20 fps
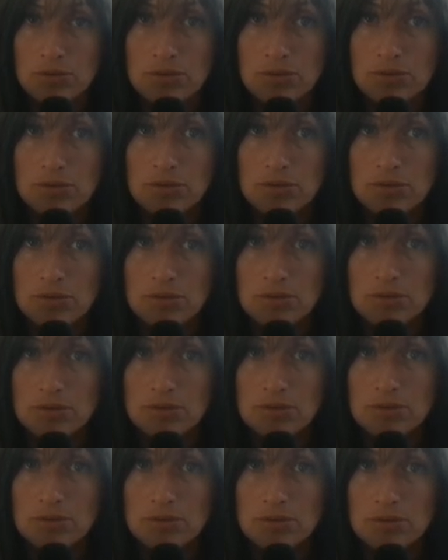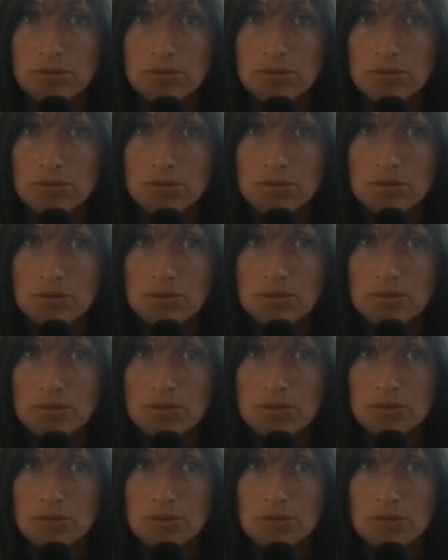
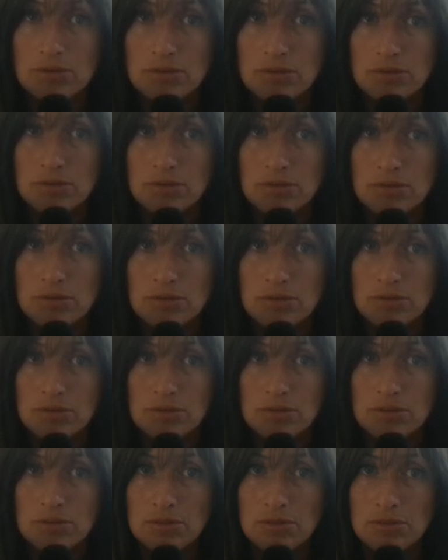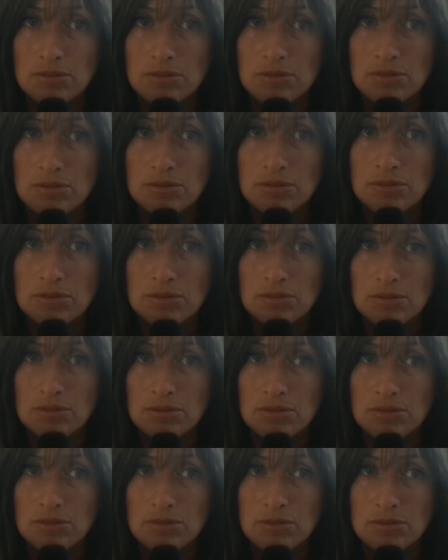
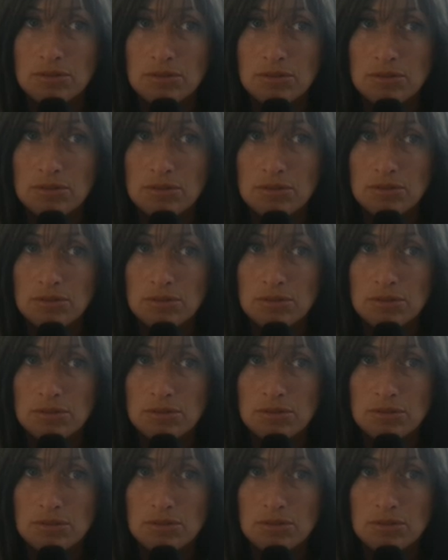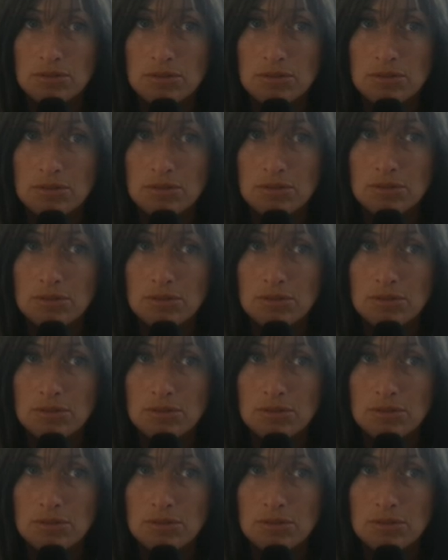(no one is talking)